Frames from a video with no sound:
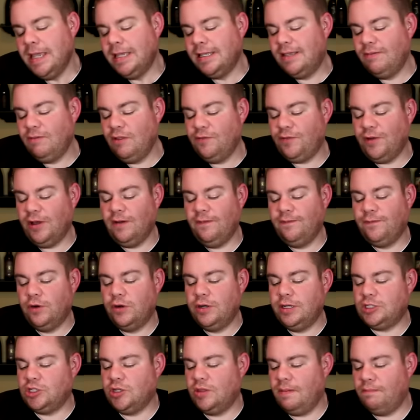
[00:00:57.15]
Give you the final
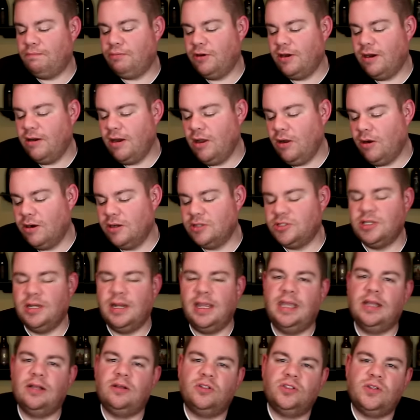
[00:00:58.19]
verdict on the Prairie Artisan
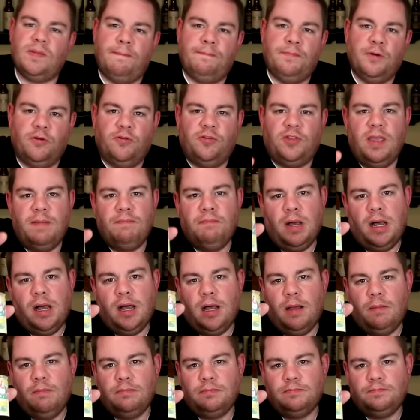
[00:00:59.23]
Ales Birthday
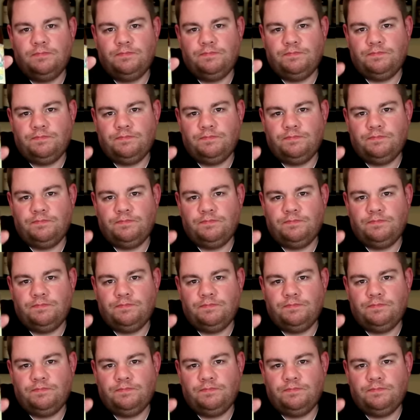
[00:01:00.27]
Bomb.